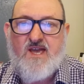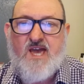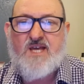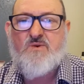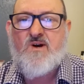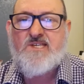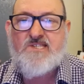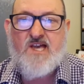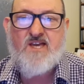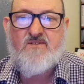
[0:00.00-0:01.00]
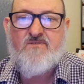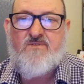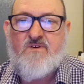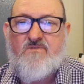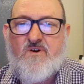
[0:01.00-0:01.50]
How do I save
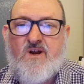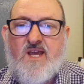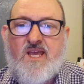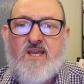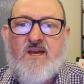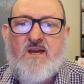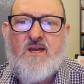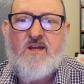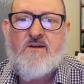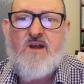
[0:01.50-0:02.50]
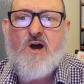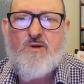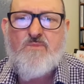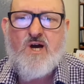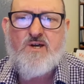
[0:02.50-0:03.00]
for a
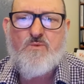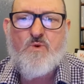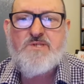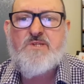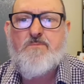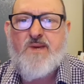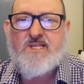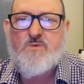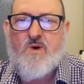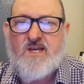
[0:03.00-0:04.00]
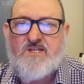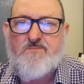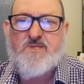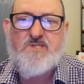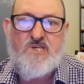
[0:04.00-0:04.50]
home loan? What's the best way to
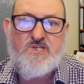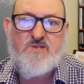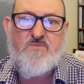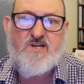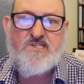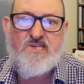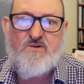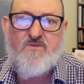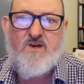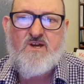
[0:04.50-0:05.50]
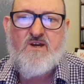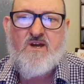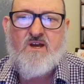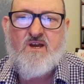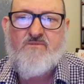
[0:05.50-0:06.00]
position myself
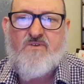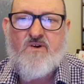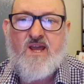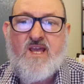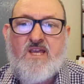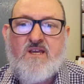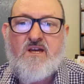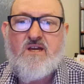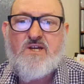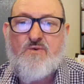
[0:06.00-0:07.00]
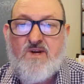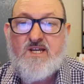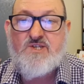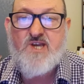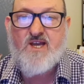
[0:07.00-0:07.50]
for a
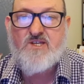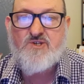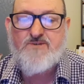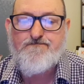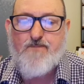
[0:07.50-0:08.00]
career change?